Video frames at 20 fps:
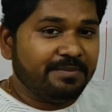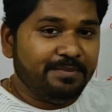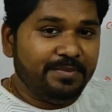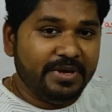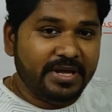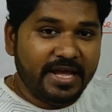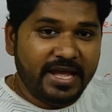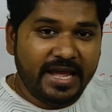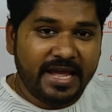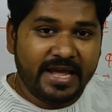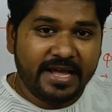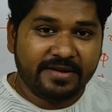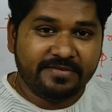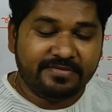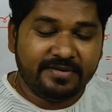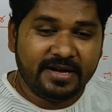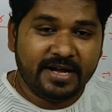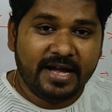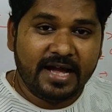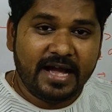
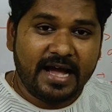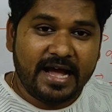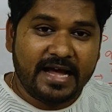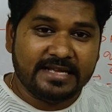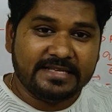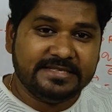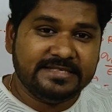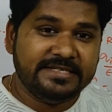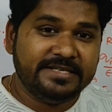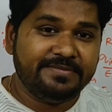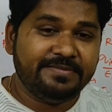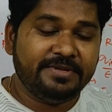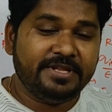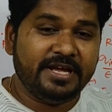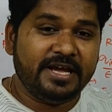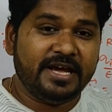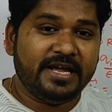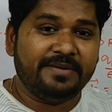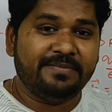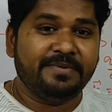behave as if
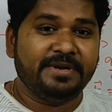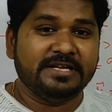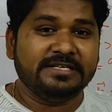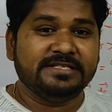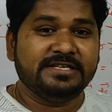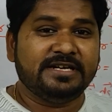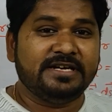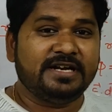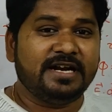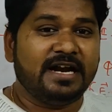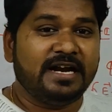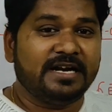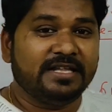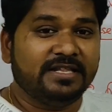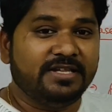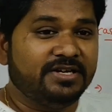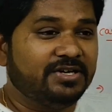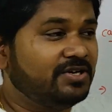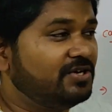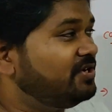they are present
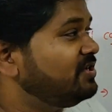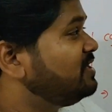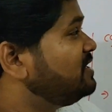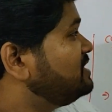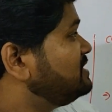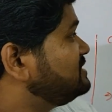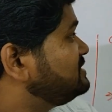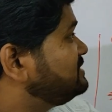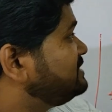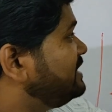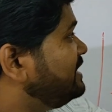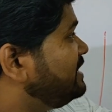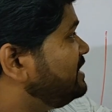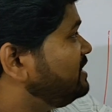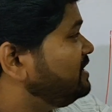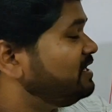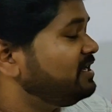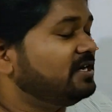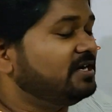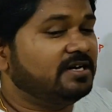at the
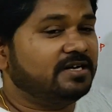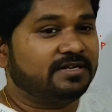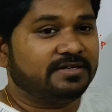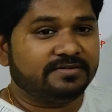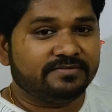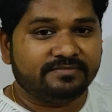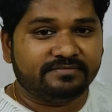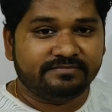center.